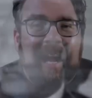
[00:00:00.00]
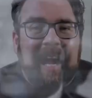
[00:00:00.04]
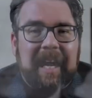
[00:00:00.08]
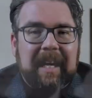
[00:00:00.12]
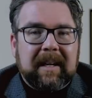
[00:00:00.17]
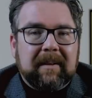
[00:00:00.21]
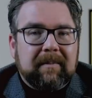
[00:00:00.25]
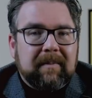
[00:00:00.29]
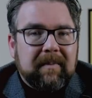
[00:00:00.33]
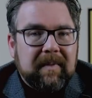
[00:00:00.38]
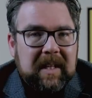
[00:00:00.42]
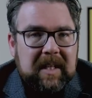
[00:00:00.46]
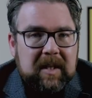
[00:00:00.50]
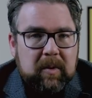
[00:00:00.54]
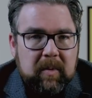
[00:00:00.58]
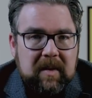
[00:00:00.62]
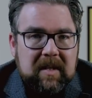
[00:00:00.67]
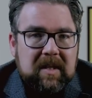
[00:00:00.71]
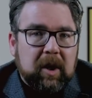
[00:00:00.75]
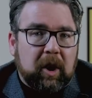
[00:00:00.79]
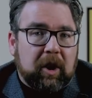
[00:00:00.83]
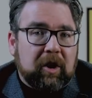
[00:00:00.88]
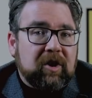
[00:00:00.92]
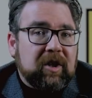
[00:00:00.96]
And this
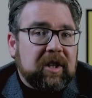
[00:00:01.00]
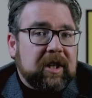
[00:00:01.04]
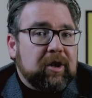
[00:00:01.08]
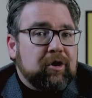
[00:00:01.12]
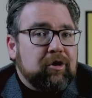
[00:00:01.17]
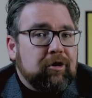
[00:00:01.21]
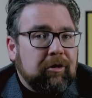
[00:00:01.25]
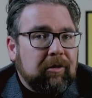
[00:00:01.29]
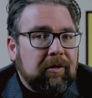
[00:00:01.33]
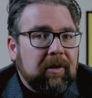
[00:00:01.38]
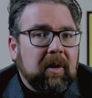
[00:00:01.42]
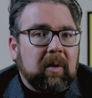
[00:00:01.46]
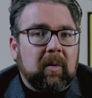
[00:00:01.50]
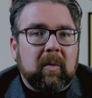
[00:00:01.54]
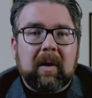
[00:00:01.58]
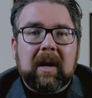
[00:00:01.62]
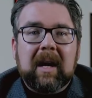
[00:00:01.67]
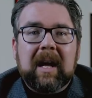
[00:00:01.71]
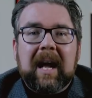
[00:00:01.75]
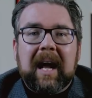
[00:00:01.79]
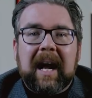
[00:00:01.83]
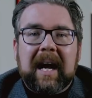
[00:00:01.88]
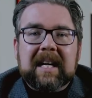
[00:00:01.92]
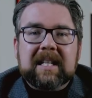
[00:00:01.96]
was largely
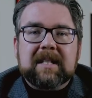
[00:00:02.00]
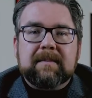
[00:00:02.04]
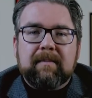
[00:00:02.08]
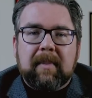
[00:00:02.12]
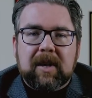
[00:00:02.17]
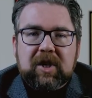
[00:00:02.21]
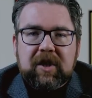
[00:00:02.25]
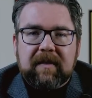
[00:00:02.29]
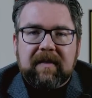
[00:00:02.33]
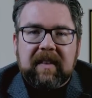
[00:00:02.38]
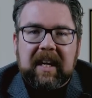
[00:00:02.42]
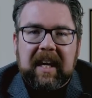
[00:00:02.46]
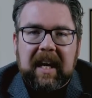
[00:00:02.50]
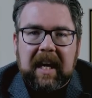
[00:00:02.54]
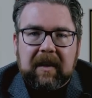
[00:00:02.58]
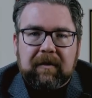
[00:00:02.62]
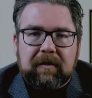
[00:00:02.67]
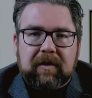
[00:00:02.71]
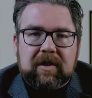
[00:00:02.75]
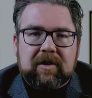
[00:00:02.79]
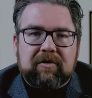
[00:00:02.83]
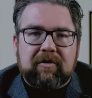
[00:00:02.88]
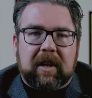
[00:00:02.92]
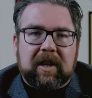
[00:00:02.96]
true, as much of the
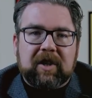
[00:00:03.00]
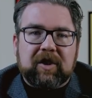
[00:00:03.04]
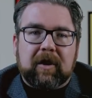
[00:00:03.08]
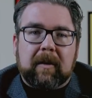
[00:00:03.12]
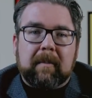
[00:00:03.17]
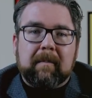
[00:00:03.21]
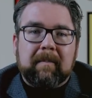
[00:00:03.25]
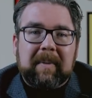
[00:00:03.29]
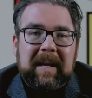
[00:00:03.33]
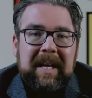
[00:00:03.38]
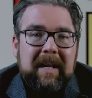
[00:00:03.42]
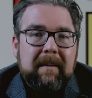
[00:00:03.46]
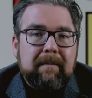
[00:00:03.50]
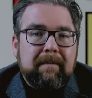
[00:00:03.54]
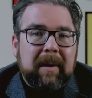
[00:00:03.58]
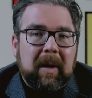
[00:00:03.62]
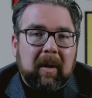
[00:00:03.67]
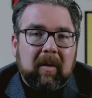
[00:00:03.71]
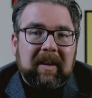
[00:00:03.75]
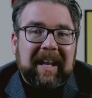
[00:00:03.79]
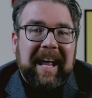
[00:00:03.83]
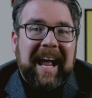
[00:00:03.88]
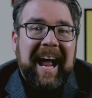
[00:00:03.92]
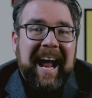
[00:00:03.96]
infrastructure being
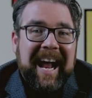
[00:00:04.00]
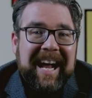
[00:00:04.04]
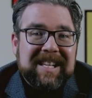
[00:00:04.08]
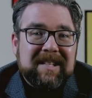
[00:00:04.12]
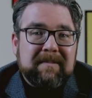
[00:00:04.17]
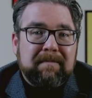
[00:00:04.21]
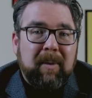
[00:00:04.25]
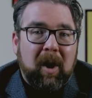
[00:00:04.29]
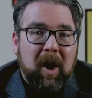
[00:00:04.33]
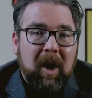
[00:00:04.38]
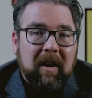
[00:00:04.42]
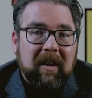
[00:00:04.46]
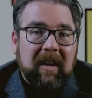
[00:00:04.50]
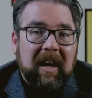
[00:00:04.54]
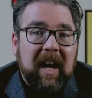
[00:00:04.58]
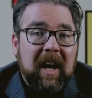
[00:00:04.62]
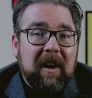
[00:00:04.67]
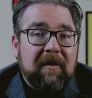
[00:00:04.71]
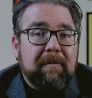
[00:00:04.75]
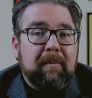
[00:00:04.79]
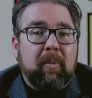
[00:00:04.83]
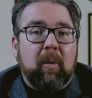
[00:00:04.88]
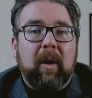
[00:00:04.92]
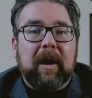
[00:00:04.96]
built as part
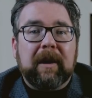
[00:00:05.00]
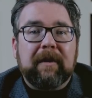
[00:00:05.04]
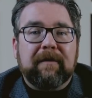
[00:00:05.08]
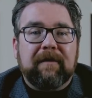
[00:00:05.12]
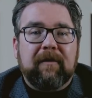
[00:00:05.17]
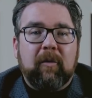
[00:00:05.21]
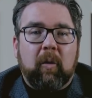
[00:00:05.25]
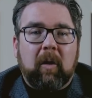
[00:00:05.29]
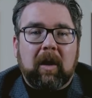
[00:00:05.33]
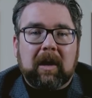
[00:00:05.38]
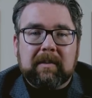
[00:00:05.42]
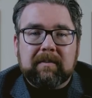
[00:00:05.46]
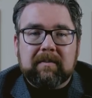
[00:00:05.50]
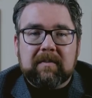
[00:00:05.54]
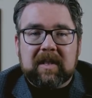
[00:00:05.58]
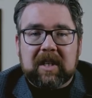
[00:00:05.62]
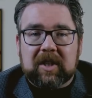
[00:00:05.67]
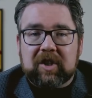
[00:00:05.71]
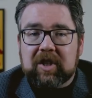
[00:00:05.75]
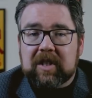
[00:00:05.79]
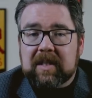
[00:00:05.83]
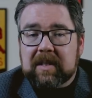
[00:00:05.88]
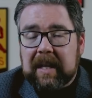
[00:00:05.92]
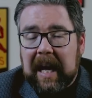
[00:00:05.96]
of Point 4,
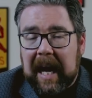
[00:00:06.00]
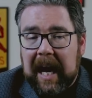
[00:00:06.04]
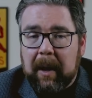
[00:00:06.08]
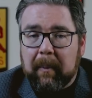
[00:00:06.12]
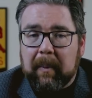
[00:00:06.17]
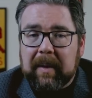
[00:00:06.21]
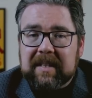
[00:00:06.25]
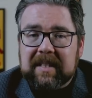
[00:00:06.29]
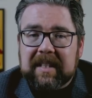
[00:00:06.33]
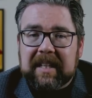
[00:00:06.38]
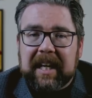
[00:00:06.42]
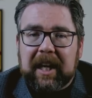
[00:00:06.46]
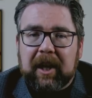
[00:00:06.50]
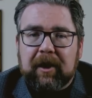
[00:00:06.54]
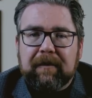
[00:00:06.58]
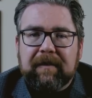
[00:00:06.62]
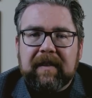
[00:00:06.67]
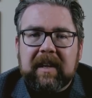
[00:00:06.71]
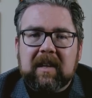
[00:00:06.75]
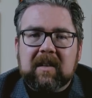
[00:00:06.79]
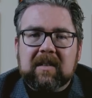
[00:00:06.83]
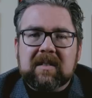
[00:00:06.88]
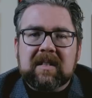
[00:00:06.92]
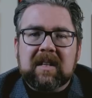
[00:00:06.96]
such as highways and
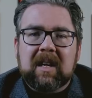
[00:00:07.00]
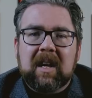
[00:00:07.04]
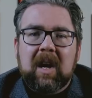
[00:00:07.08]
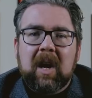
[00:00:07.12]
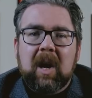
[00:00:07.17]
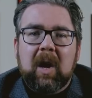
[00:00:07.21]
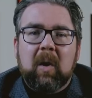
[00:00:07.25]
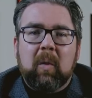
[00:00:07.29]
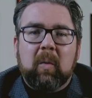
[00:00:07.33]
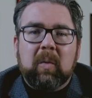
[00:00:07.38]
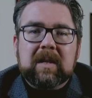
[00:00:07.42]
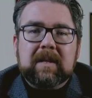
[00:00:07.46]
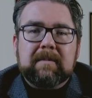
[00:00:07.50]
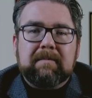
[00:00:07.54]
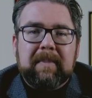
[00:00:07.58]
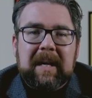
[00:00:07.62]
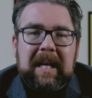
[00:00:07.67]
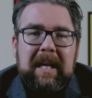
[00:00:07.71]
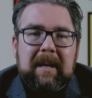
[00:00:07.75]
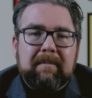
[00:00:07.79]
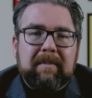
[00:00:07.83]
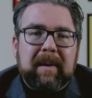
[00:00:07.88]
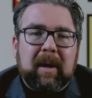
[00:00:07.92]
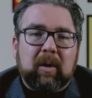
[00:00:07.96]
airfields, was
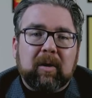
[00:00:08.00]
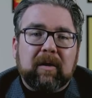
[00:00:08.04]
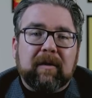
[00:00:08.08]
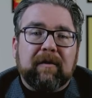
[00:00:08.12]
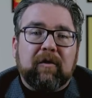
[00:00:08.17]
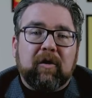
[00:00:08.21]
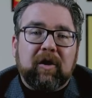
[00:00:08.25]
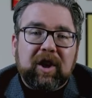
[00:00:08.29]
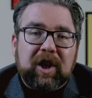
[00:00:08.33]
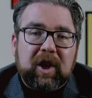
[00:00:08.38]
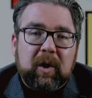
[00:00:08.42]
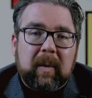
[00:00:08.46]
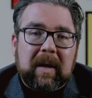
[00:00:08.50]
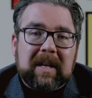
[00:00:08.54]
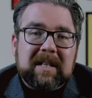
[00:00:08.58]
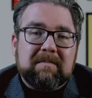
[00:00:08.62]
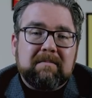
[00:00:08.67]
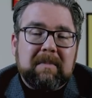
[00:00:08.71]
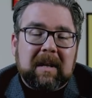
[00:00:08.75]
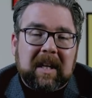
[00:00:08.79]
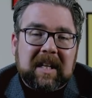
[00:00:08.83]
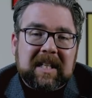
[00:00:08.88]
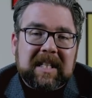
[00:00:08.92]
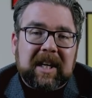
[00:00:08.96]
being built for
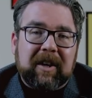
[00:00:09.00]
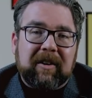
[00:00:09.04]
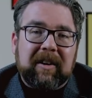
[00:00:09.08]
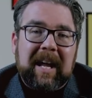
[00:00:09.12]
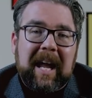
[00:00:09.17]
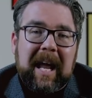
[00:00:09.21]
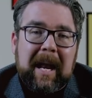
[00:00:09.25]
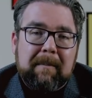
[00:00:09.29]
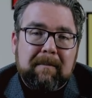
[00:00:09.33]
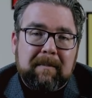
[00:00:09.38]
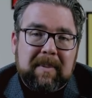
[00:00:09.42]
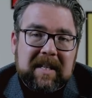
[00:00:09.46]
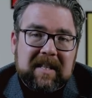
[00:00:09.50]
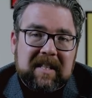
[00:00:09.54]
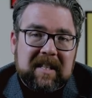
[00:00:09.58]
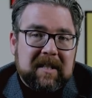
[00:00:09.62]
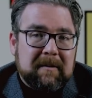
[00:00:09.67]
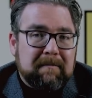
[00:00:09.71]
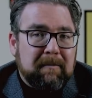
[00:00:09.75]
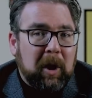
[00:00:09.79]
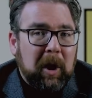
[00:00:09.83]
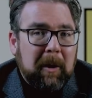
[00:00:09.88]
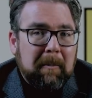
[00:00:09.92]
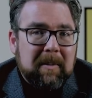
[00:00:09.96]
US military and
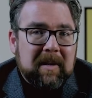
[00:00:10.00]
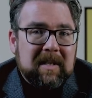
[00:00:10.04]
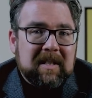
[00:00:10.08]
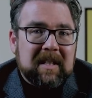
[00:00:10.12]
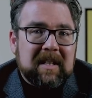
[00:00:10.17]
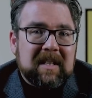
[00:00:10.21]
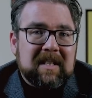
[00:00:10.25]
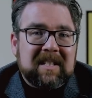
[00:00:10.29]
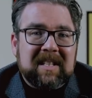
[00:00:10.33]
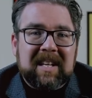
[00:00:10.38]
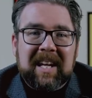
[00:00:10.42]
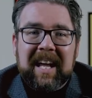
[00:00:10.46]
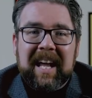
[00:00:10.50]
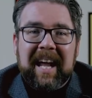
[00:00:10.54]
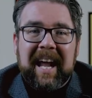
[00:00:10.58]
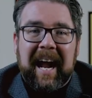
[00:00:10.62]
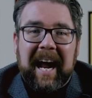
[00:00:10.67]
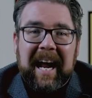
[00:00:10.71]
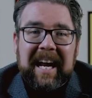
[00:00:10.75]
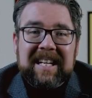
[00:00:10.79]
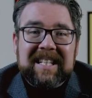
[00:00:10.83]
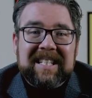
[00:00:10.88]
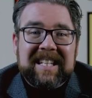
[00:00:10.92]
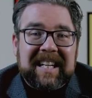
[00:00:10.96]
business purposes
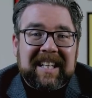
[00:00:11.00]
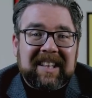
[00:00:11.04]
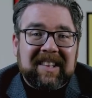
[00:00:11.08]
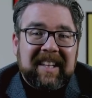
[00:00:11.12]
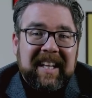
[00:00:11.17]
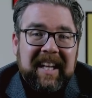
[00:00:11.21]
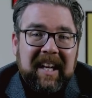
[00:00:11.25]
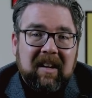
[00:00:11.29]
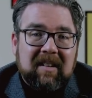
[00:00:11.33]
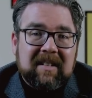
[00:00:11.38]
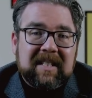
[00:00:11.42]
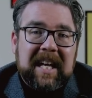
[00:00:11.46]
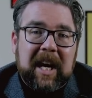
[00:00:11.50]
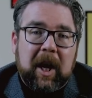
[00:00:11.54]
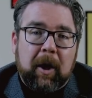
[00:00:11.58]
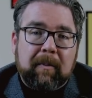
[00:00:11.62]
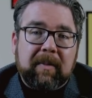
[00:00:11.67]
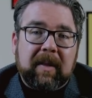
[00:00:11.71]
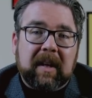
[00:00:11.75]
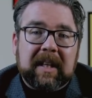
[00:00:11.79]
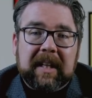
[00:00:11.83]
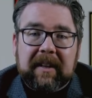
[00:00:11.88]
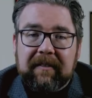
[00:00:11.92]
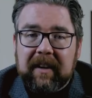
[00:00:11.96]
and did little to
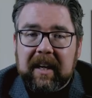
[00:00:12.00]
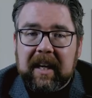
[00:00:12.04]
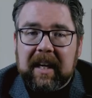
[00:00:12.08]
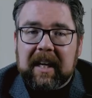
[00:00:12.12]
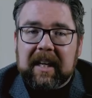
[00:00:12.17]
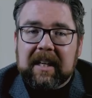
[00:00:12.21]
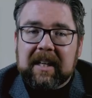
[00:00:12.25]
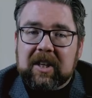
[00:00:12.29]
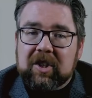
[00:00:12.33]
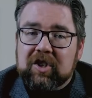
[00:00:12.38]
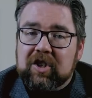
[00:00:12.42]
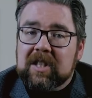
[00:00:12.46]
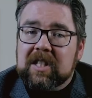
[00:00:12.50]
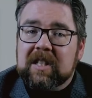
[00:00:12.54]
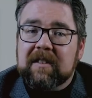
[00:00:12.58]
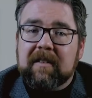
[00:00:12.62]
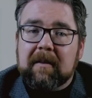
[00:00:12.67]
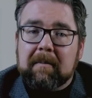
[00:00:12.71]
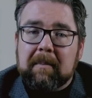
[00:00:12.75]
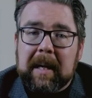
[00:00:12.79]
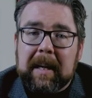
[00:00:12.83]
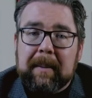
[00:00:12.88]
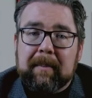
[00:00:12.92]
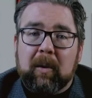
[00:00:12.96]
help the living conditions
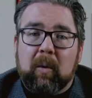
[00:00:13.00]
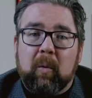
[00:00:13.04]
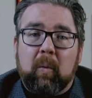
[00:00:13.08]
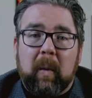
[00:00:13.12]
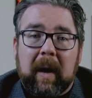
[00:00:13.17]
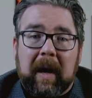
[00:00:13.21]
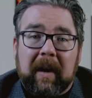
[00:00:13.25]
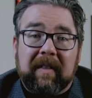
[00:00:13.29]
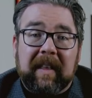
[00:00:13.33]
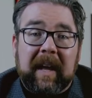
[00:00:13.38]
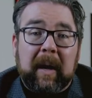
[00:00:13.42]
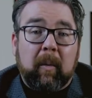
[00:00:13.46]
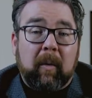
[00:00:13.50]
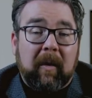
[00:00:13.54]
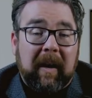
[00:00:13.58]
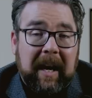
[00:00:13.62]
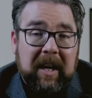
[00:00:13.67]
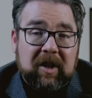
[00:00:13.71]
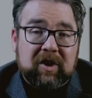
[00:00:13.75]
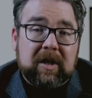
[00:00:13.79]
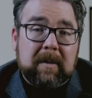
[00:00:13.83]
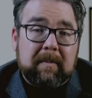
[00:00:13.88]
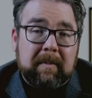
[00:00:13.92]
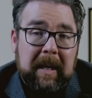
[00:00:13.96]
of the people where they were
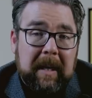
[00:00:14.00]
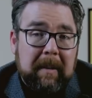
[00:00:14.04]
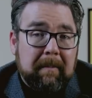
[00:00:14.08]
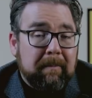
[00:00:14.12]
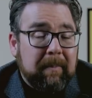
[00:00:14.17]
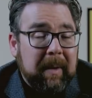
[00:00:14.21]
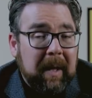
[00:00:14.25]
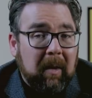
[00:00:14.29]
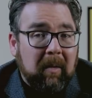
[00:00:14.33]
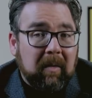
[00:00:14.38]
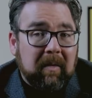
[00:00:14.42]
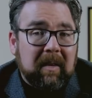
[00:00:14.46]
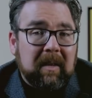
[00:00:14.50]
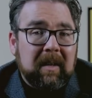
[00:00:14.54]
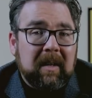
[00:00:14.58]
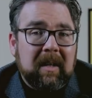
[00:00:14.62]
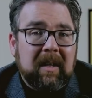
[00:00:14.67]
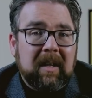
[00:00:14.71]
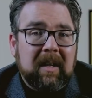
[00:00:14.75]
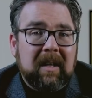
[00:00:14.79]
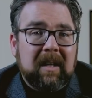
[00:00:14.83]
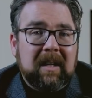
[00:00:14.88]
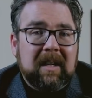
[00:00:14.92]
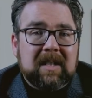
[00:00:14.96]
actually being built.
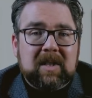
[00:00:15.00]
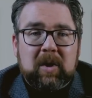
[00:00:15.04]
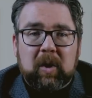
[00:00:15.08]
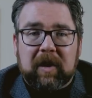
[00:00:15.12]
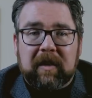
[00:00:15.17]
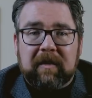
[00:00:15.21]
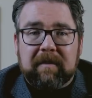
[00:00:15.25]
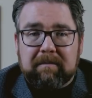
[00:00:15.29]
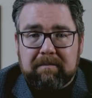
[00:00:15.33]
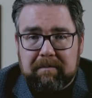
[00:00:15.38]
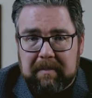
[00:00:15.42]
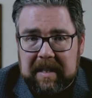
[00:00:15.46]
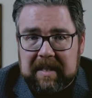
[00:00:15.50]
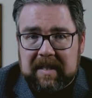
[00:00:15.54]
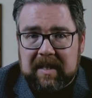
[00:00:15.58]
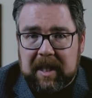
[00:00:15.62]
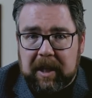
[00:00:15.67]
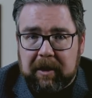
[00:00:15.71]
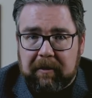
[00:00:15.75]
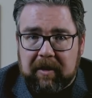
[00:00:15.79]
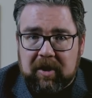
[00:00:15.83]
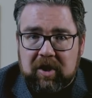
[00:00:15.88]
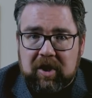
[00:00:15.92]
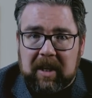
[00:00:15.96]
Sort of
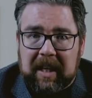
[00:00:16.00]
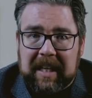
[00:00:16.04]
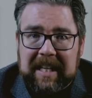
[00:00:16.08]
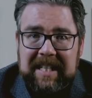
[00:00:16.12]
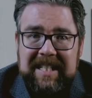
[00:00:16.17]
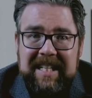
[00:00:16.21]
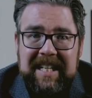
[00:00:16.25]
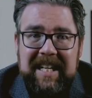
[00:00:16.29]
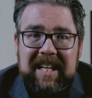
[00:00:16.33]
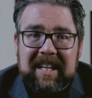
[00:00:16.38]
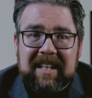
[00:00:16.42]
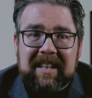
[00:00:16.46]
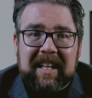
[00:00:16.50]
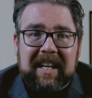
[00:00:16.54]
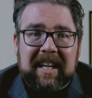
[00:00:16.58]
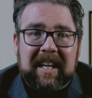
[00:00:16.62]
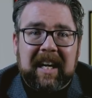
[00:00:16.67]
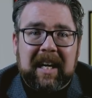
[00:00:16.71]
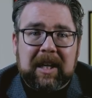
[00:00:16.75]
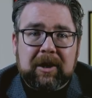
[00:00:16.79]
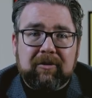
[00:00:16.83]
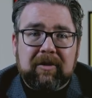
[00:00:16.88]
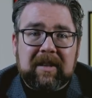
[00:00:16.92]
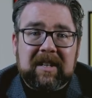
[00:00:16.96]
missed the original idea that
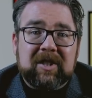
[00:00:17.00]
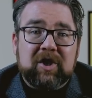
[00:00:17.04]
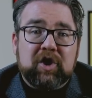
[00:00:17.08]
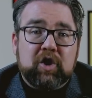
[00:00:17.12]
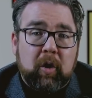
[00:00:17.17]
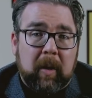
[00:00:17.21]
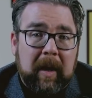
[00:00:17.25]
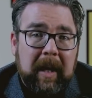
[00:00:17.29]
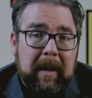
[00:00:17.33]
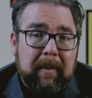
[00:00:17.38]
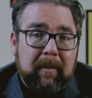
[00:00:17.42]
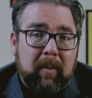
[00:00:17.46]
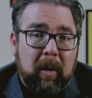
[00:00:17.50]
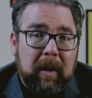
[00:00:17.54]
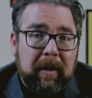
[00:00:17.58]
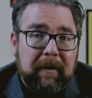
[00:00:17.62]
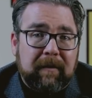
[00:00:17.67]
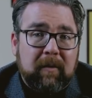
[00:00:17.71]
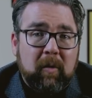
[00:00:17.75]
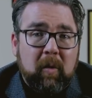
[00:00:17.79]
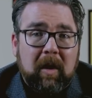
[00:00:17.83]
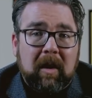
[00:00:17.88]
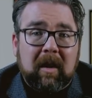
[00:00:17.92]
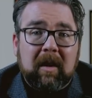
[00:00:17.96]
countries joining
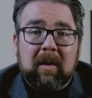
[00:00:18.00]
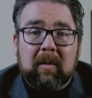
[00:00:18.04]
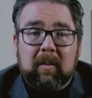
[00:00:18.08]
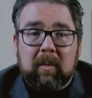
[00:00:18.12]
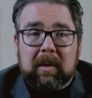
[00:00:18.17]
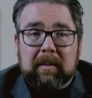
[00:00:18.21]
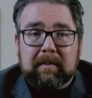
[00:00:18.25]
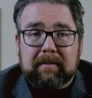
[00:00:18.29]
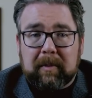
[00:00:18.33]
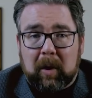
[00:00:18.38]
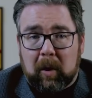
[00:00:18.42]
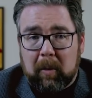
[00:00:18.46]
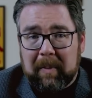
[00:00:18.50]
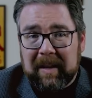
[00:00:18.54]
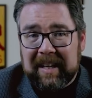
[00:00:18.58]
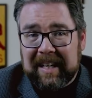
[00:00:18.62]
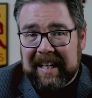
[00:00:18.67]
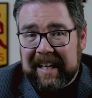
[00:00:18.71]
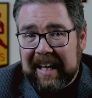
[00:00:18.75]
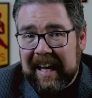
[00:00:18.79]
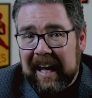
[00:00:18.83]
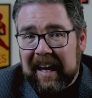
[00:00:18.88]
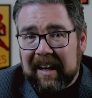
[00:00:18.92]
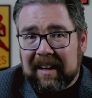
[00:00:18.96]
Point 4 were hoping
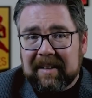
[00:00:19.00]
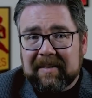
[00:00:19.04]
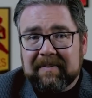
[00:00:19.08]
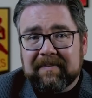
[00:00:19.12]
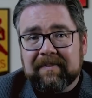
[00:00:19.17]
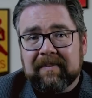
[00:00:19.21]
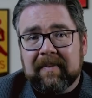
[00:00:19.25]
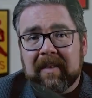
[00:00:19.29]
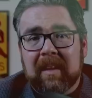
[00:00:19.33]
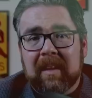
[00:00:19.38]
to get.